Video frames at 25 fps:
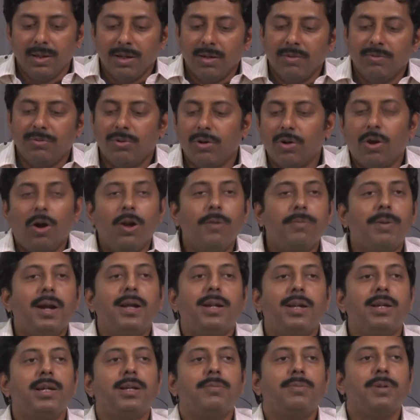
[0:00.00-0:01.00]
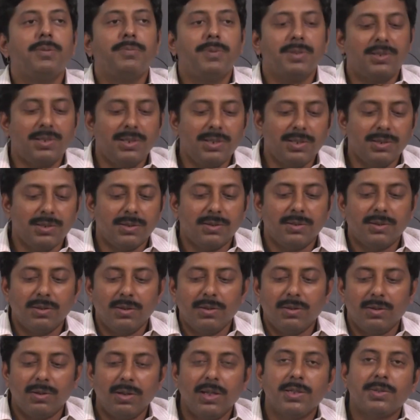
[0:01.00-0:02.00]
For all practical purposes,
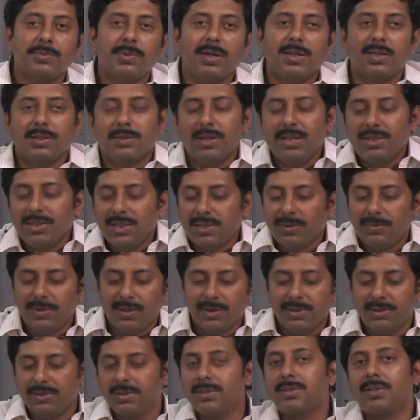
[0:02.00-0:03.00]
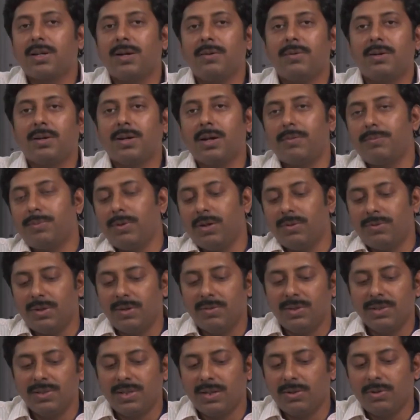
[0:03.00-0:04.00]
at least as far as this couple of
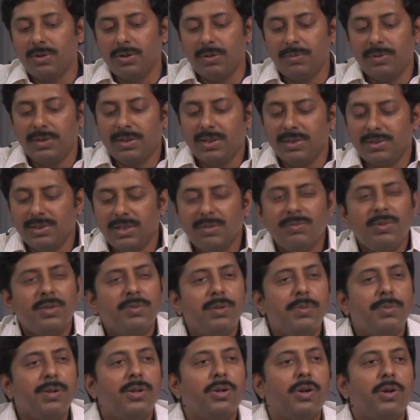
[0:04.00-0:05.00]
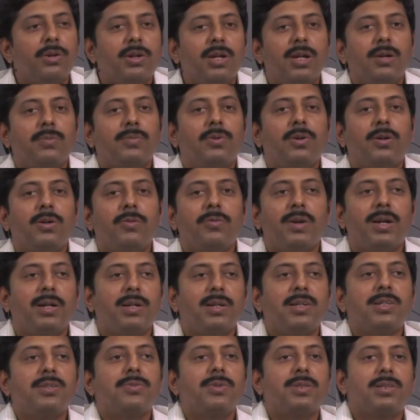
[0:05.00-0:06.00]
hours are going to be concerned, we will be talking about
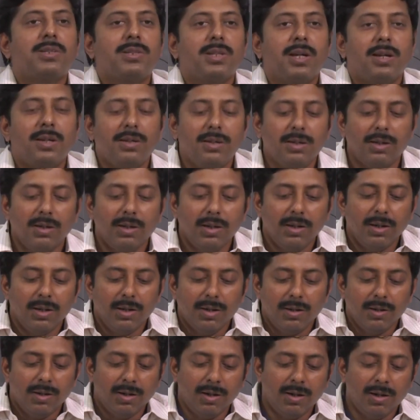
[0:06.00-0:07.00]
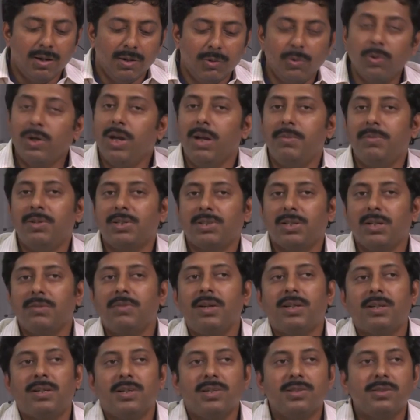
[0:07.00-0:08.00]
vectors which are two-dimensional
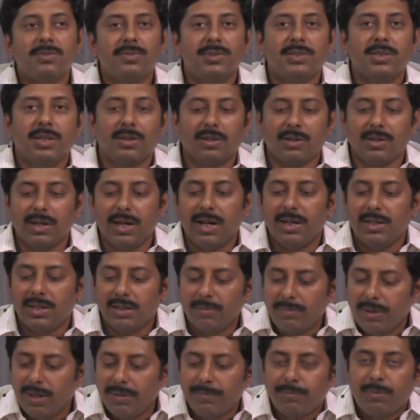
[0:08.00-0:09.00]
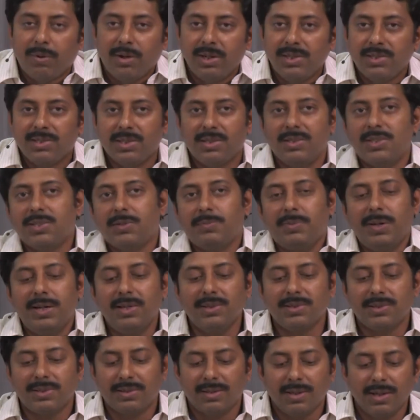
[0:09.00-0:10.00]
vectors which are created by points in the
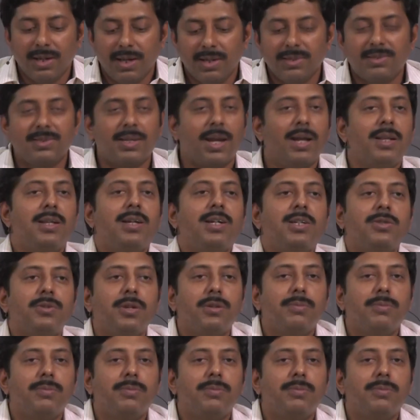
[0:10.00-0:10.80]
space, and scalars